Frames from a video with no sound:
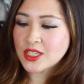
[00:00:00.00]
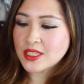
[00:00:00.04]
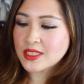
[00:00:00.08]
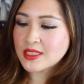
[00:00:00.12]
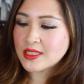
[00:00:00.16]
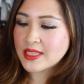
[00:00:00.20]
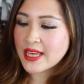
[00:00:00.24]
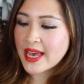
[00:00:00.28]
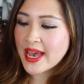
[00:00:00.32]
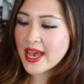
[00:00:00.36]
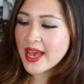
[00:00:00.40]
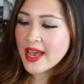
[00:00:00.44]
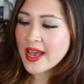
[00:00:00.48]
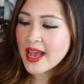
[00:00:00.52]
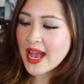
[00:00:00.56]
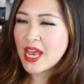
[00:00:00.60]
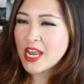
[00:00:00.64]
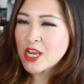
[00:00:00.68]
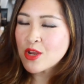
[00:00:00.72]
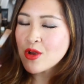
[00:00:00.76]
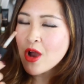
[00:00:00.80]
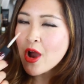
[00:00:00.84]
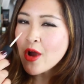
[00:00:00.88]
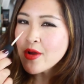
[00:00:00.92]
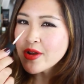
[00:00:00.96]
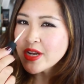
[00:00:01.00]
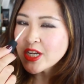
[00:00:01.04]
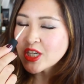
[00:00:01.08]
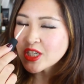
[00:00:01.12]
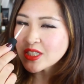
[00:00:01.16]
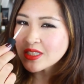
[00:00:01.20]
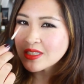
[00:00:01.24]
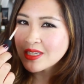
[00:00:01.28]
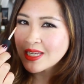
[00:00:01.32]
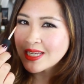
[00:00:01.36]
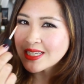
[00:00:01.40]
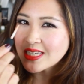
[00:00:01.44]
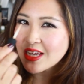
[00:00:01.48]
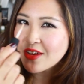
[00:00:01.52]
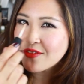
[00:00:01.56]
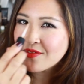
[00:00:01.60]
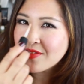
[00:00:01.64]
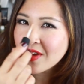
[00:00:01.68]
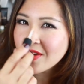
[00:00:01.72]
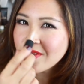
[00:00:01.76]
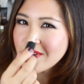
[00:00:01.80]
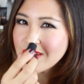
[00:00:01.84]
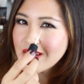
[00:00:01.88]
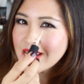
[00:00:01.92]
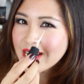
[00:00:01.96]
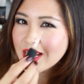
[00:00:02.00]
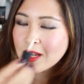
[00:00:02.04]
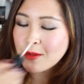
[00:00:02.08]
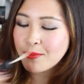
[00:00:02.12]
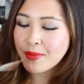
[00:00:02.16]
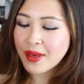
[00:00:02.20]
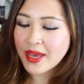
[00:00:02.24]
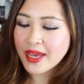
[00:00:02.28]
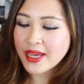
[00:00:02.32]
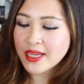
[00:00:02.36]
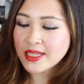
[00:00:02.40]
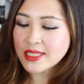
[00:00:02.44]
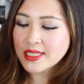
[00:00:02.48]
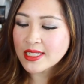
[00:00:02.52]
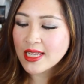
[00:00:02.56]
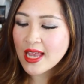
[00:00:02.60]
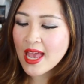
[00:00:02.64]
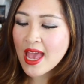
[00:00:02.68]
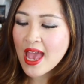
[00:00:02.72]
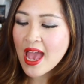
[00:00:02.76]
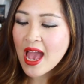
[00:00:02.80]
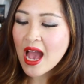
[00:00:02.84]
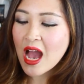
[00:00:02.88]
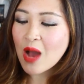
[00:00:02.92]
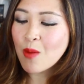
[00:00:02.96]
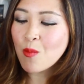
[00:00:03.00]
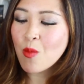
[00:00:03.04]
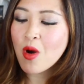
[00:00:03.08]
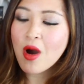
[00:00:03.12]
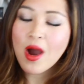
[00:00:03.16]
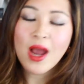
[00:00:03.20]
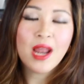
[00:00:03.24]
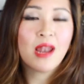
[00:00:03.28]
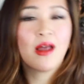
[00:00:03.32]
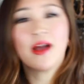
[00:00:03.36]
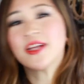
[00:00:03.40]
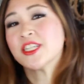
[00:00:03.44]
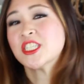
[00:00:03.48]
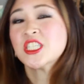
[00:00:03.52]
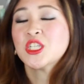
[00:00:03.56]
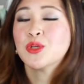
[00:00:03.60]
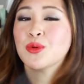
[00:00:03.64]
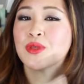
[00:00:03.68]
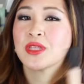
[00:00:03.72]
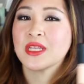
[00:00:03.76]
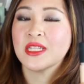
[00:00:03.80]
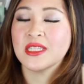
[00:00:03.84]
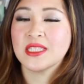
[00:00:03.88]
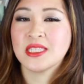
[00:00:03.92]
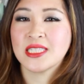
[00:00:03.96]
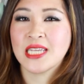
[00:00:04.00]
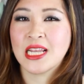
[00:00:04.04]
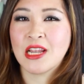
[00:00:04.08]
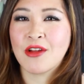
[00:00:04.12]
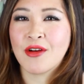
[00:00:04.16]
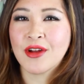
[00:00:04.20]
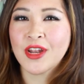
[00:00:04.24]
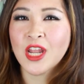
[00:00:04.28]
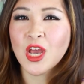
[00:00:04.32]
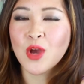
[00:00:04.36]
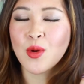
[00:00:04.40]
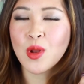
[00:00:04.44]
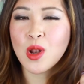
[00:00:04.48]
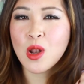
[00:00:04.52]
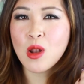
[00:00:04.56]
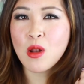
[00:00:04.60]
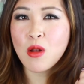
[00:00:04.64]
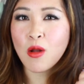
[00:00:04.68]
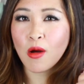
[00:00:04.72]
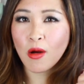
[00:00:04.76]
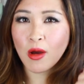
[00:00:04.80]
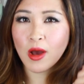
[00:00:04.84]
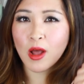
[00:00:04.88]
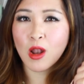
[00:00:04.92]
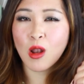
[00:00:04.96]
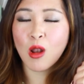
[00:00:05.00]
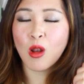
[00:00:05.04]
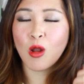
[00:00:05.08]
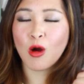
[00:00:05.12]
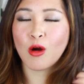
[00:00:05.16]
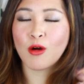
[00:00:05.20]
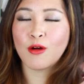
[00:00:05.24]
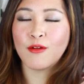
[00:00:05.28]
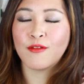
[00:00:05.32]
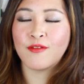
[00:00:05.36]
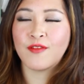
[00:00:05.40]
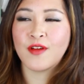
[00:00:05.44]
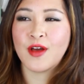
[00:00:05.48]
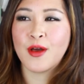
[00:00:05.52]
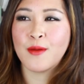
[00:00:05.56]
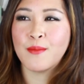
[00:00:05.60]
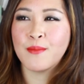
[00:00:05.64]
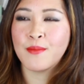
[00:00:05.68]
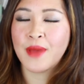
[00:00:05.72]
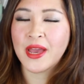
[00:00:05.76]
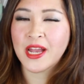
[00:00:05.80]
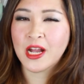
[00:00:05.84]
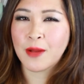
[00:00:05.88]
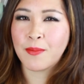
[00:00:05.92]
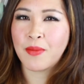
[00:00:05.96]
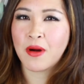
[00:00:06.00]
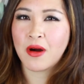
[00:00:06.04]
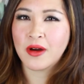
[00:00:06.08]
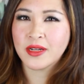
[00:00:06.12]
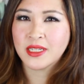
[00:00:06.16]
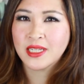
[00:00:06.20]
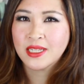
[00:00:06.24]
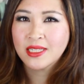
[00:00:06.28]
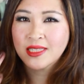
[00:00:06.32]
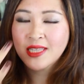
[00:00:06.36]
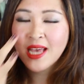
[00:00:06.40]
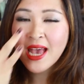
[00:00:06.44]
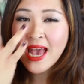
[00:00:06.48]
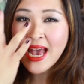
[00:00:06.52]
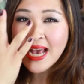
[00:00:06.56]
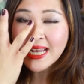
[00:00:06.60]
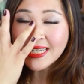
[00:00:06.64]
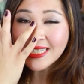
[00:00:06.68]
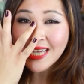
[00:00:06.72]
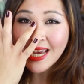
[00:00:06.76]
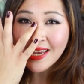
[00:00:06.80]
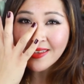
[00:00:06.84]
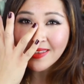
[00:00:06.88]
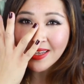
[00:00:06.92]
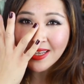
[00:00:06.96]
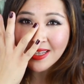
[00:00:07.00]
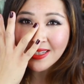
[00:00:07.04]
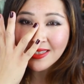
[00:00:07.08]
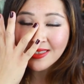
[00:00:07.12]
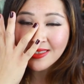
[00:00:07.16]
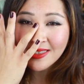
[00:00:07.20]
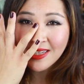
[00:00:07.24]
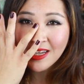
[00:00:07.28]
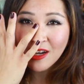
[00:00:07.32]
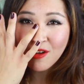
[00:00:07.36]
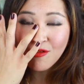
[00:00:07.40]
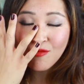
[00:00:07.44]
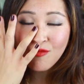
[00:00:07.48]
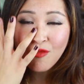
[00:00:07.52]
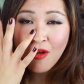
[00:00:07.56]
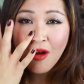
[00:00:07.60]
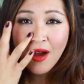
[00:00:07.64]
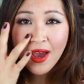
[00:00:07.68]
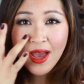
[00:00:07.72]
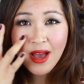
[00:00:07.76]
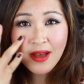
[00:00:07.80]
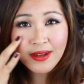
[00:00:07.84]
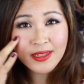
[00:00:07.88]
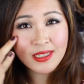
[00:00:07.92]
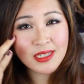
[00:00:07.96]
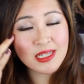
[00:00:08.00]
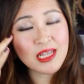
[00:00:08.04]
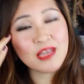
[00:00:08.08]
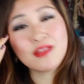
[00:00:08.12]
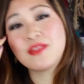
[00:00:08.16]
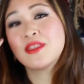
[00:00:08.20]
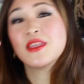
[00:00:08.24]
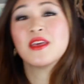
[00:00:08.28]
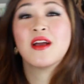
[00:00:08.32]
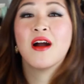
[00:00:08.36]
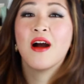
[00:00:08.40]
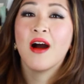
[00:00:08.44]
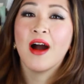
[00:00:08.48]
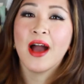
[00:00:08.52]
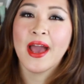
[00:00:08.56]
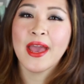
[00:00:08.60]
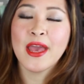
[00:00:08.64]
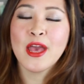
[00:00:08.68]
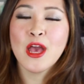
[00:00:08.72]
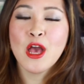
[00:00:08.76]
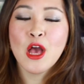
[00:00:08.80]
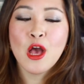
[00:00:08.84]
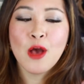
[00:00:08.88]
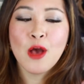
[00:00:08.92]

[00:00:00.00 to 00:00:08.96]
just there, and you only just need a very little bit. And what I like to do with concealer, I know a lot of makeup artists take the concealer right underneath the eye,